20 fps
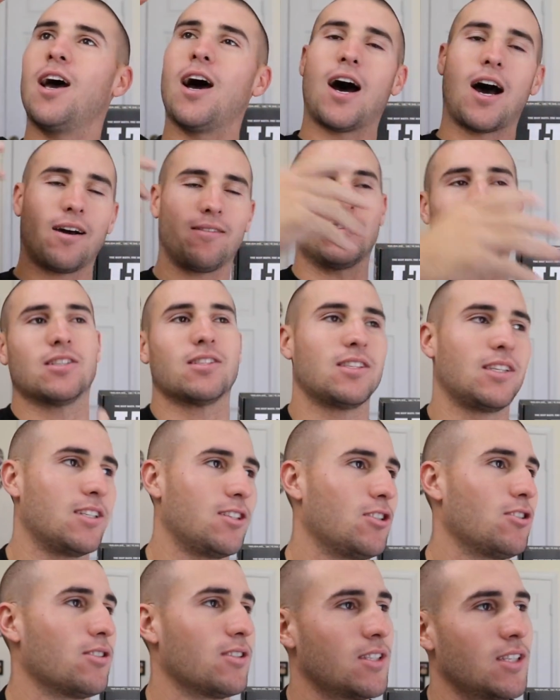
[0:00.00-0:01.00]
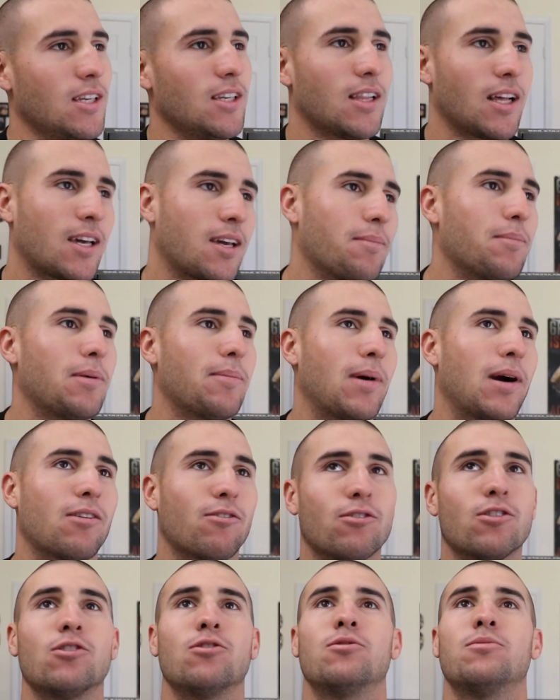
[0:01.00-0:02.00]
Obviously, as you can see, like I'm in my
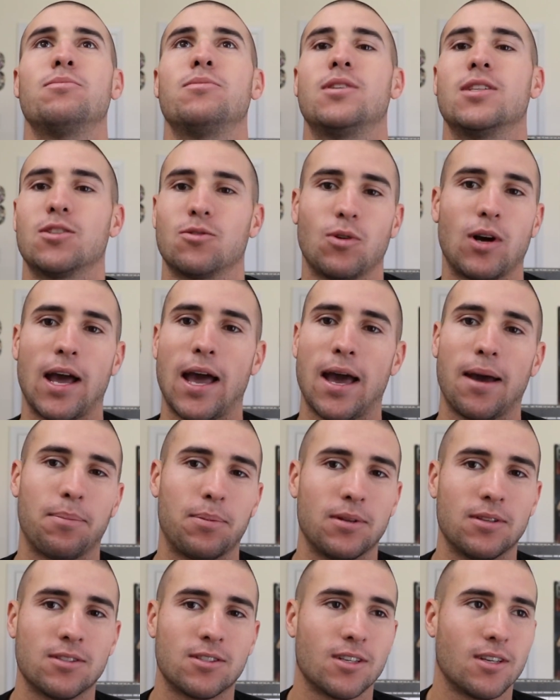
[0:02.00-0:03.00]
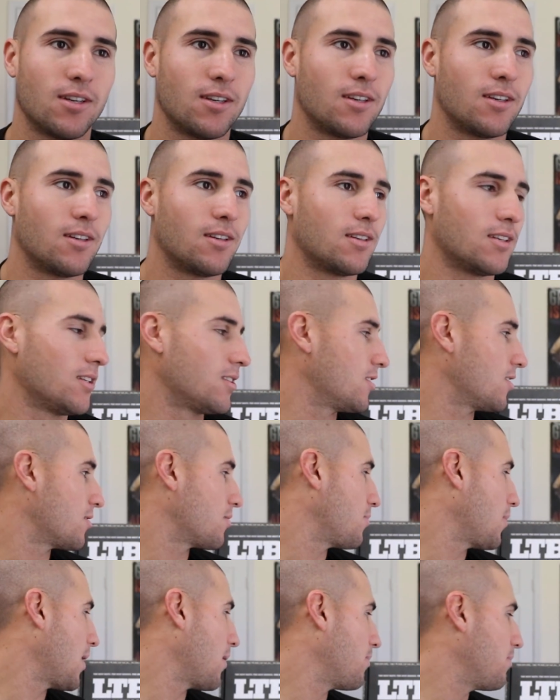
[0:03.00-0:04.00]
room. This is what happens. This
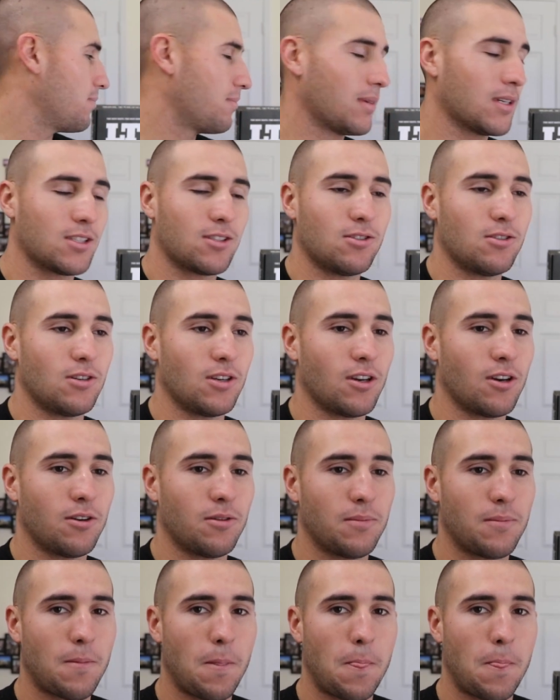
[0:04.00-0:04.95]
is my, my studio.